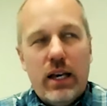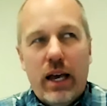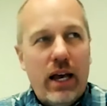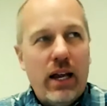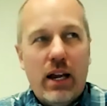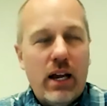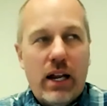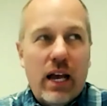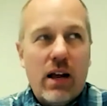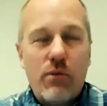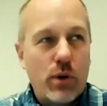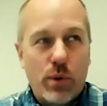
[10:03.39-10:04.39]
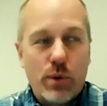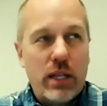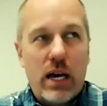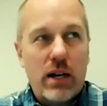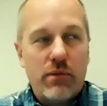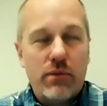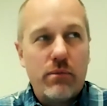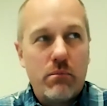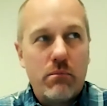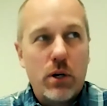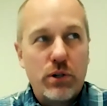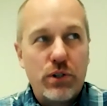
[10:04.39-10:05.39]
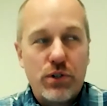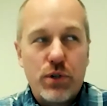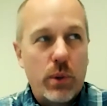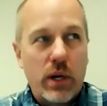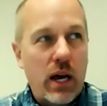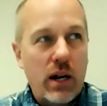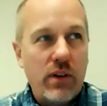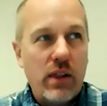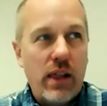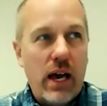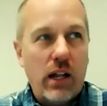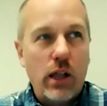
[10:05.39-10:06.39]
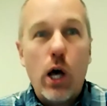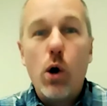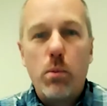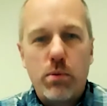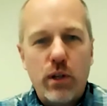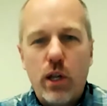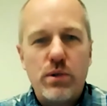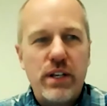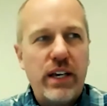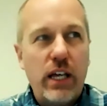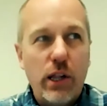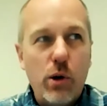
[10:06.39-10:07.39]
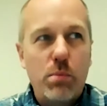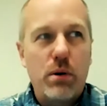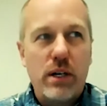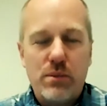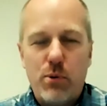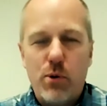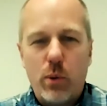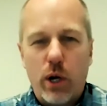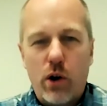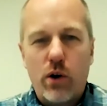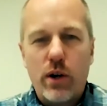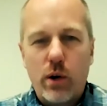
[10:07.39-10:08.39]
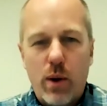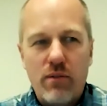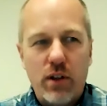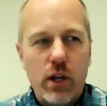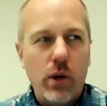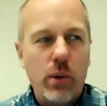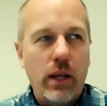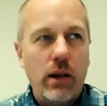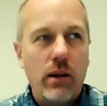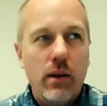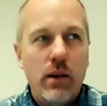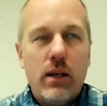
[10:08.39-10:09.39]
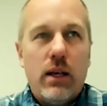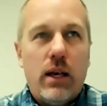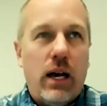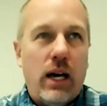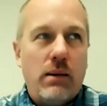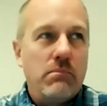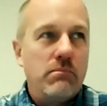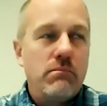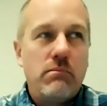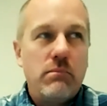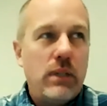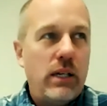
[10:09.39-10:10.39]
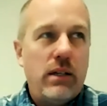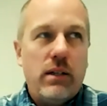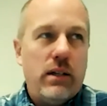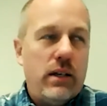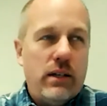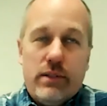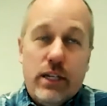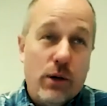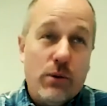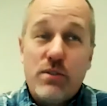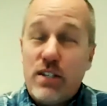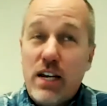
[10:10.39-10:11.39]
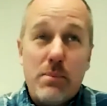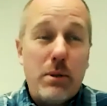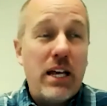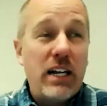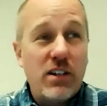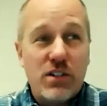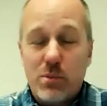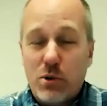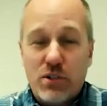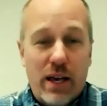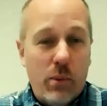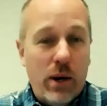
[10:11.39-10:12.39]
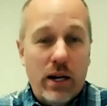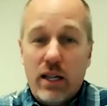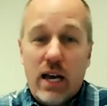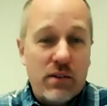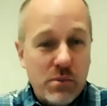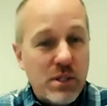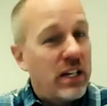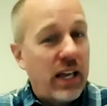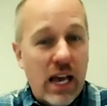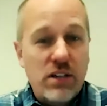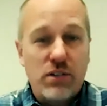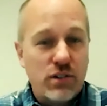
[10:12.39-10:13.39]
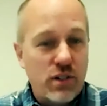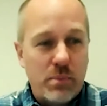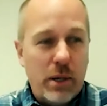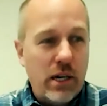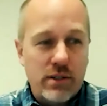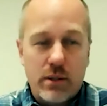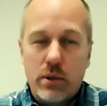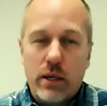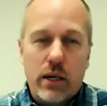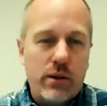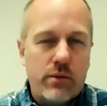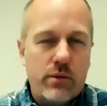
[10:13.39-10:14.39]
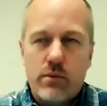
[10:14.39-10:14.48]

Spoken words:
again, I've worked with a lot of merchants who are kind of in that low ticket, low price point, recurring revenue, and um, signed up a lot of customers that way, and a lot of them didn't cancel just because they were like